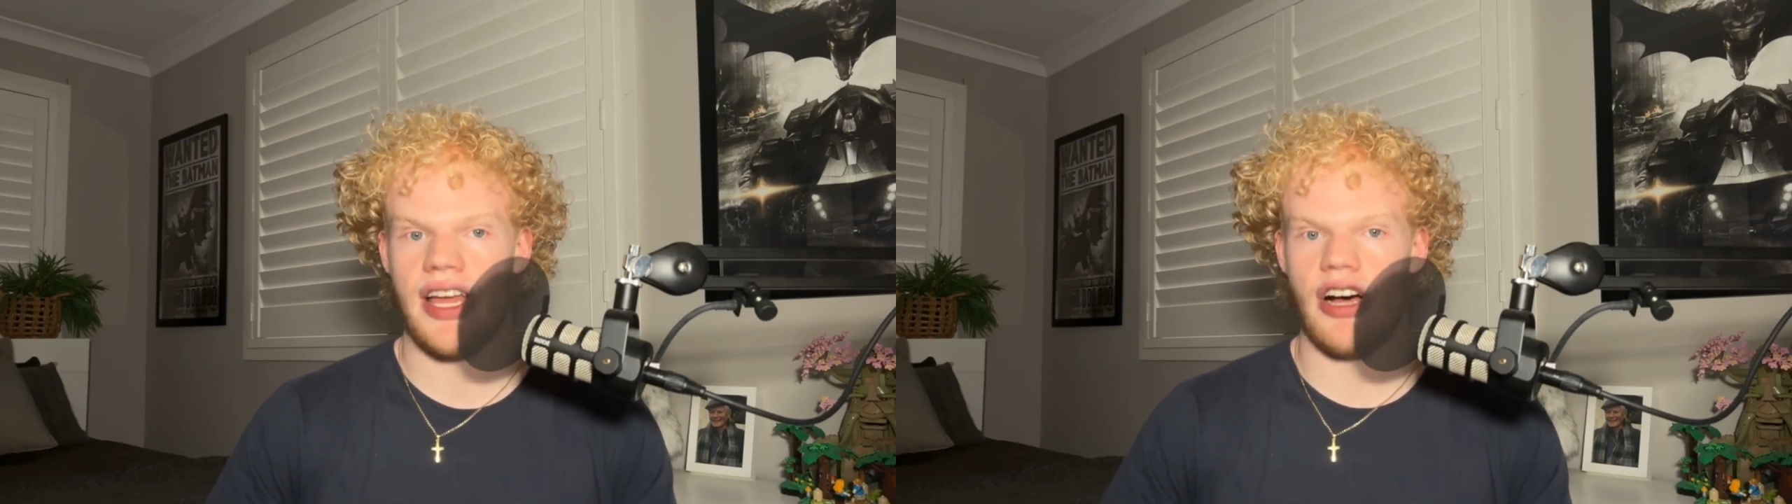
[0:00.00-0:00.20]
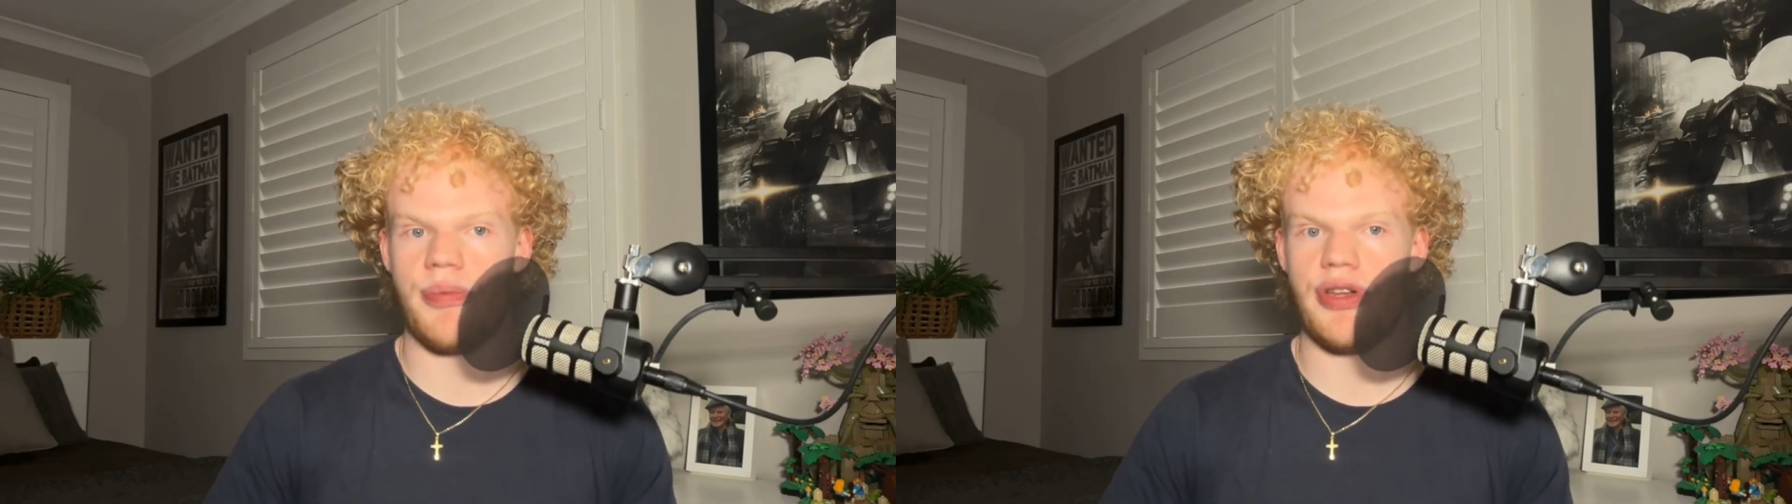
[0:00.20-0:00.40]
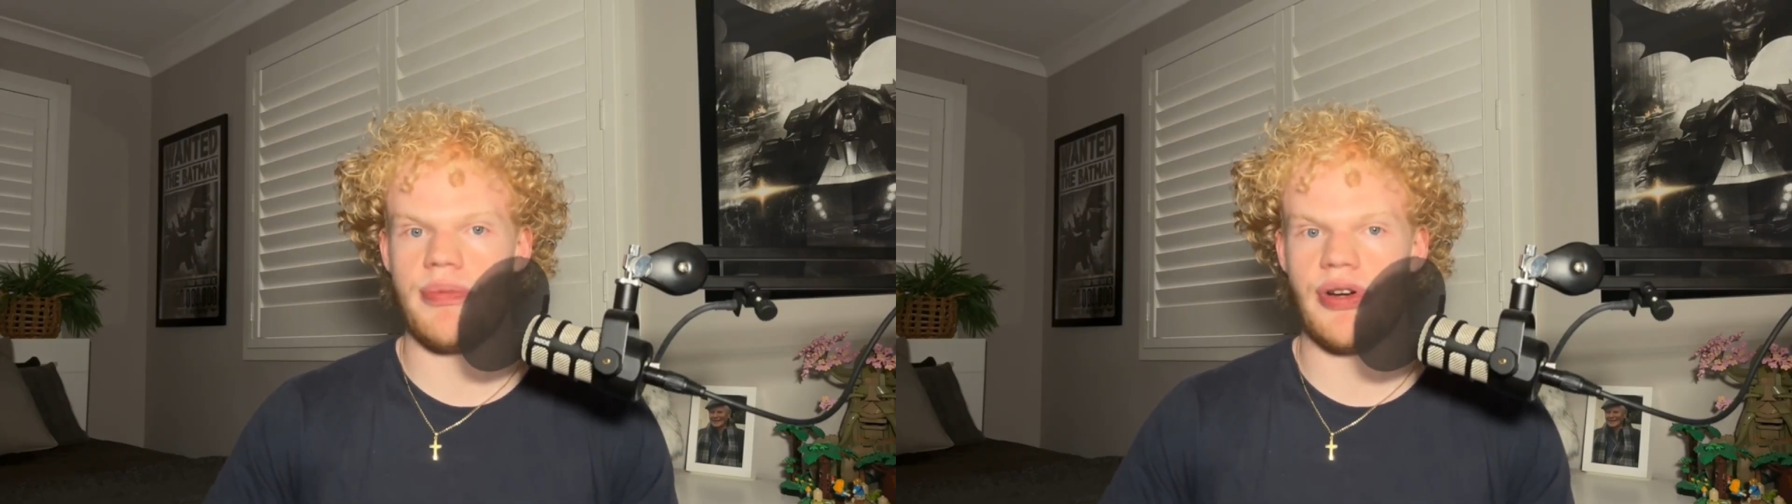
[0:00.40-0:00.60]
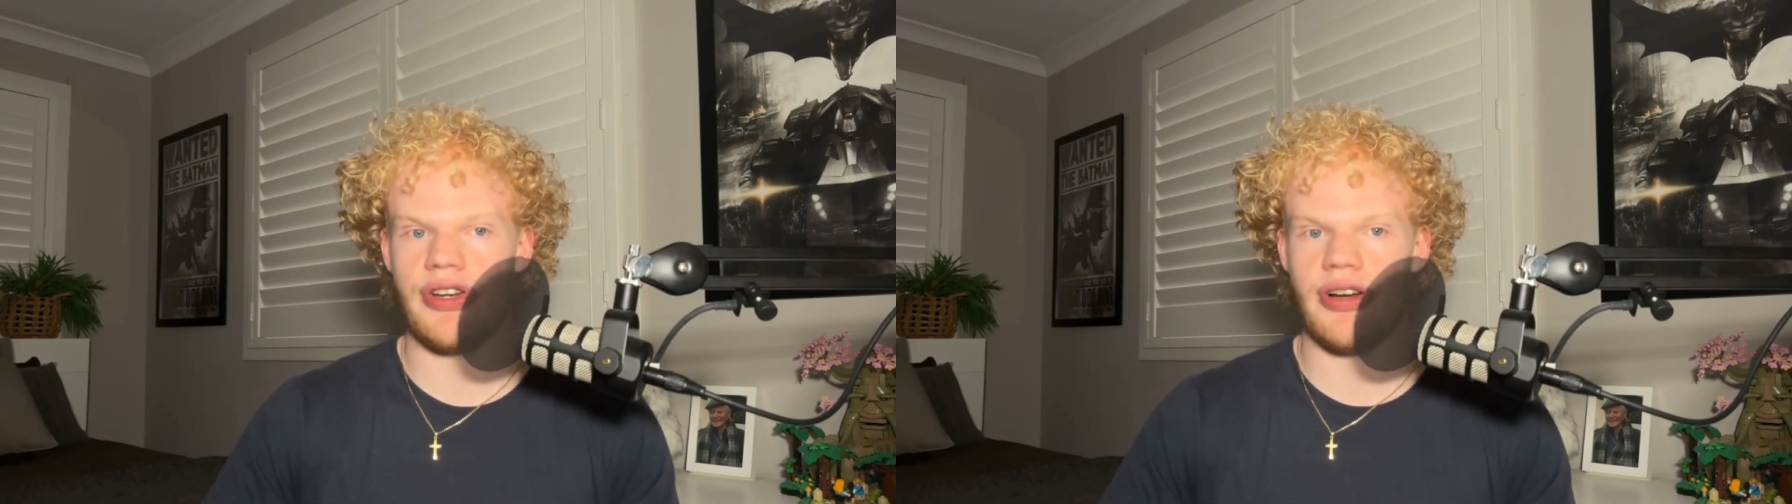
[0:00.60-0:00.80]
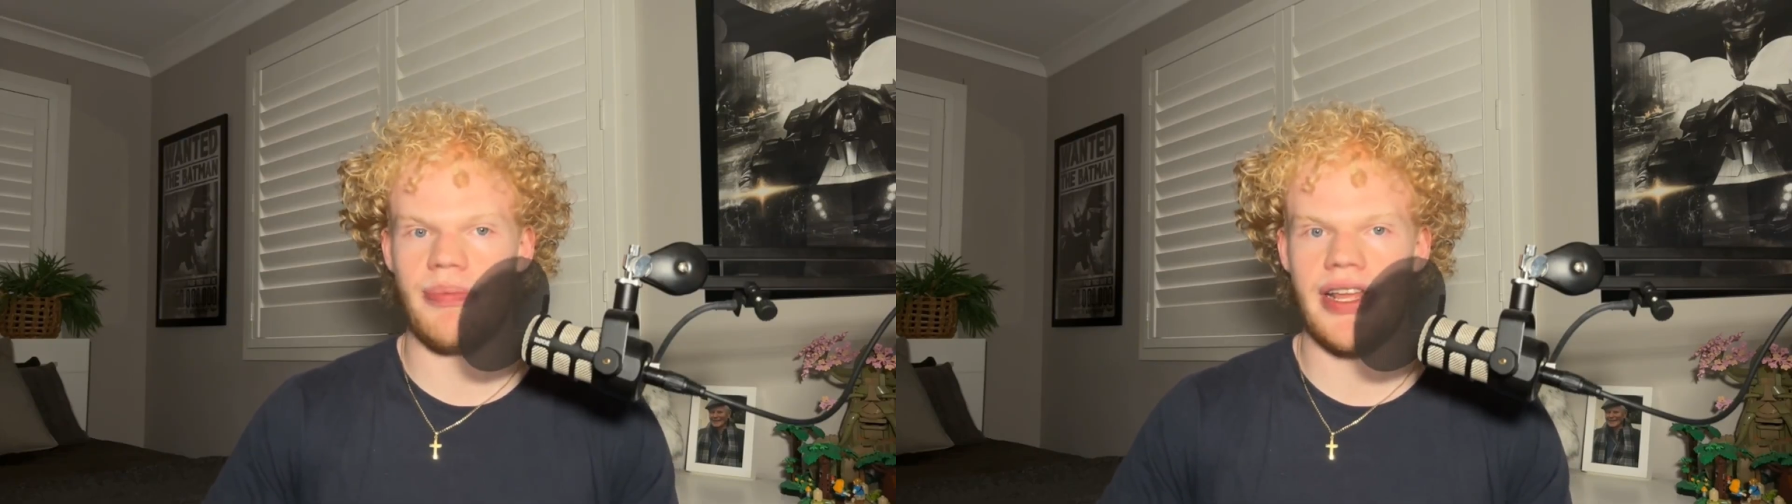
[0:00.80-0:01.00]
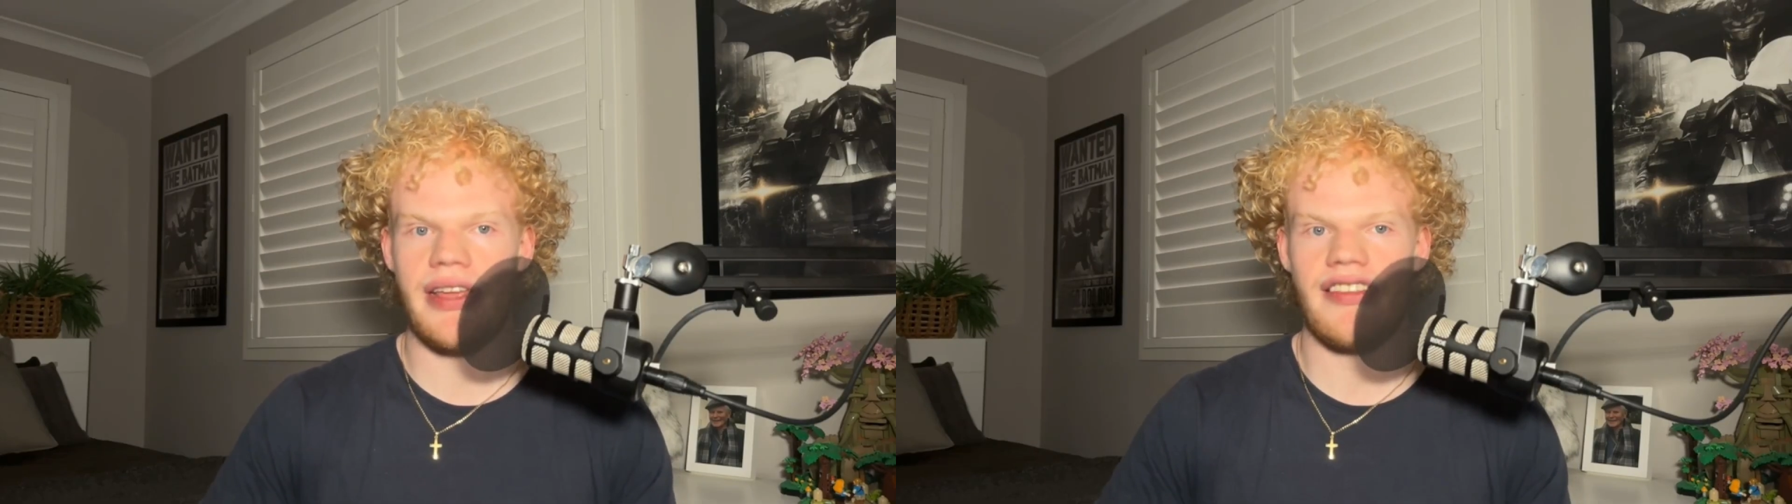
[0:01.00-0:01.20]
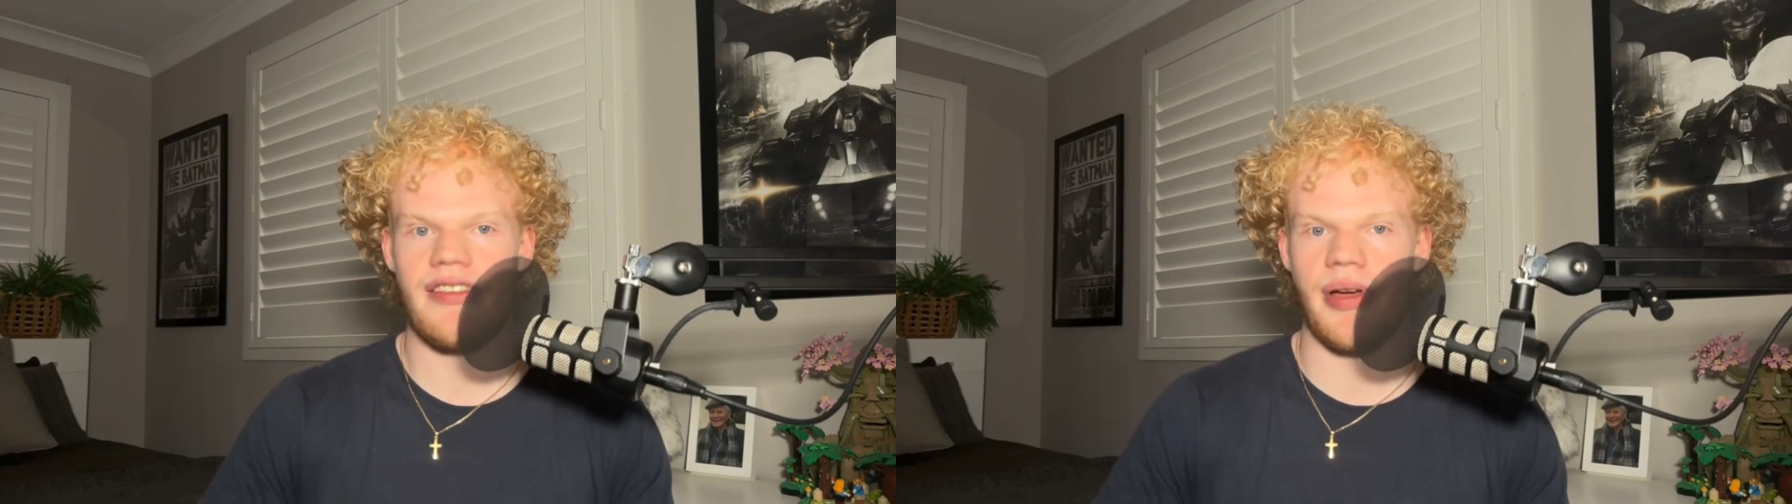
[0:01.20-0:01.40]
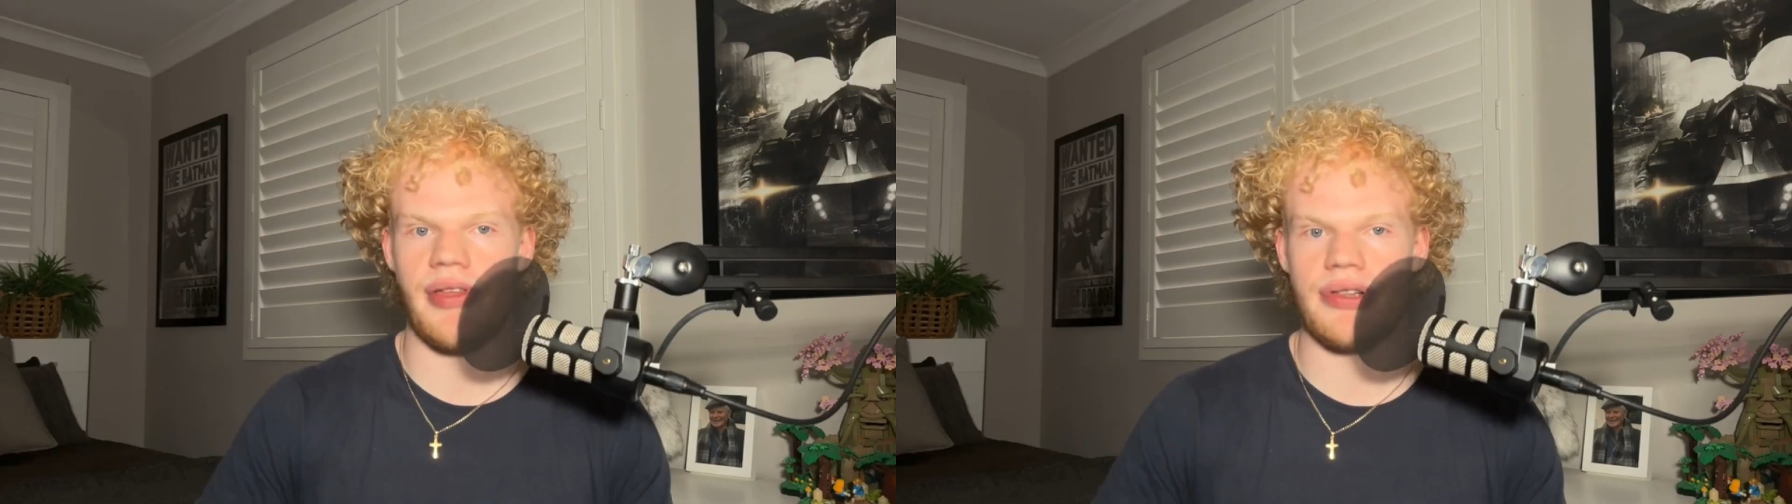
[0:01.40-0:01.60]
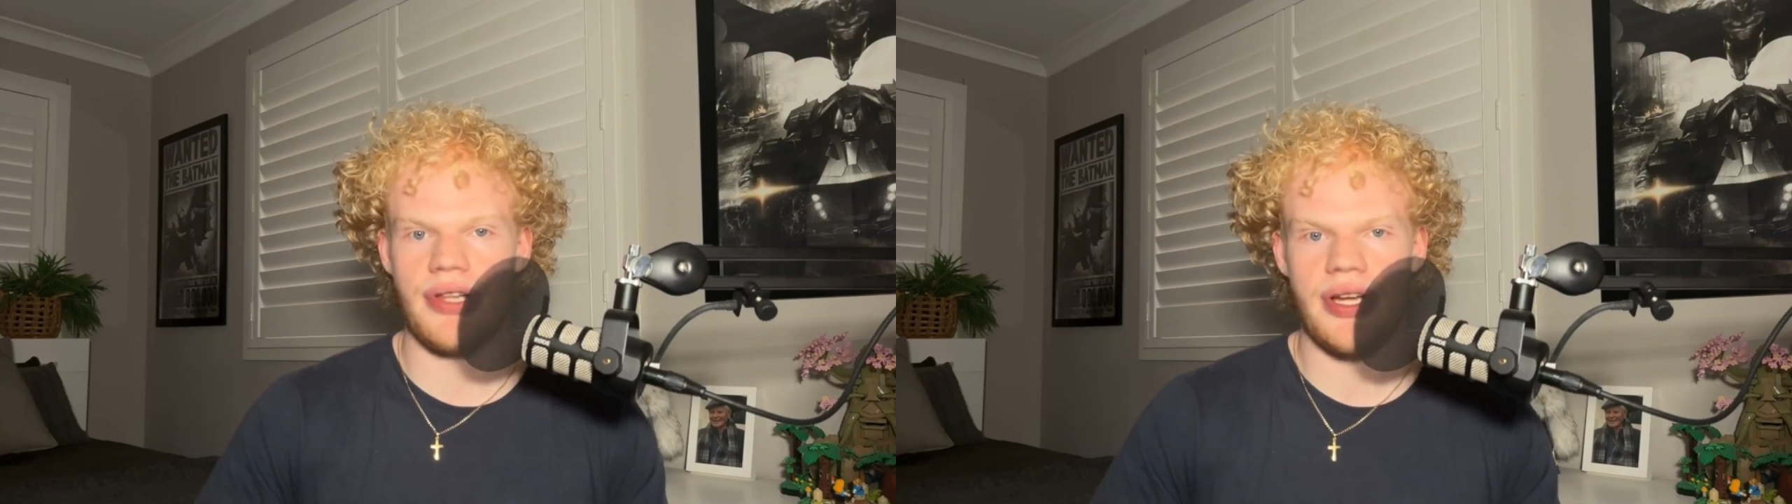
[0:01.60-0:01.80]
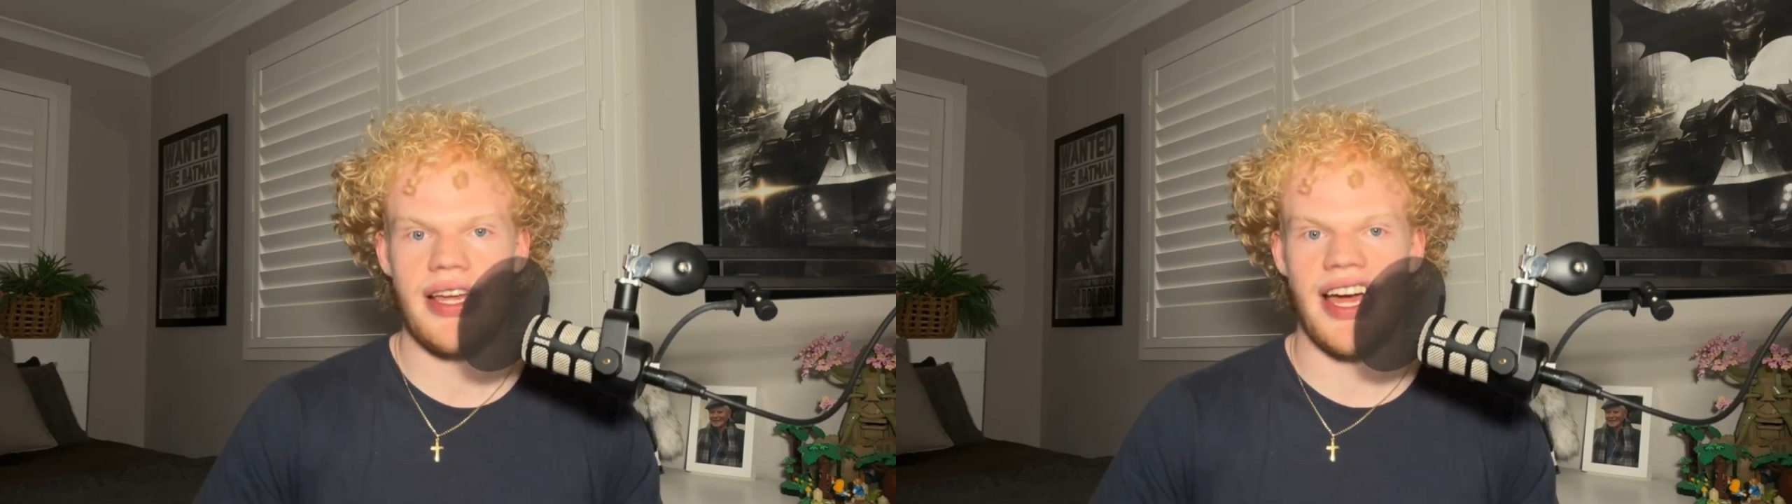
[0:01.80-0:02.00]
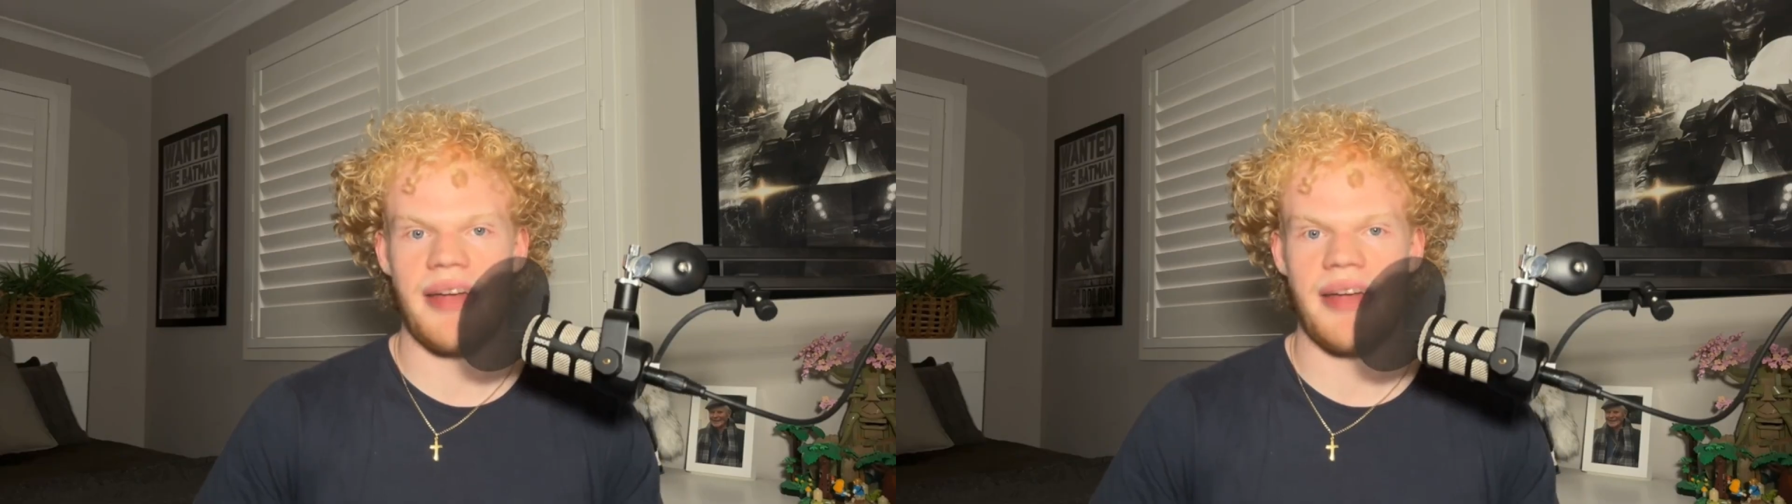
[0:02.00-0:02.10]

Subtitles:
helping you build your body to both look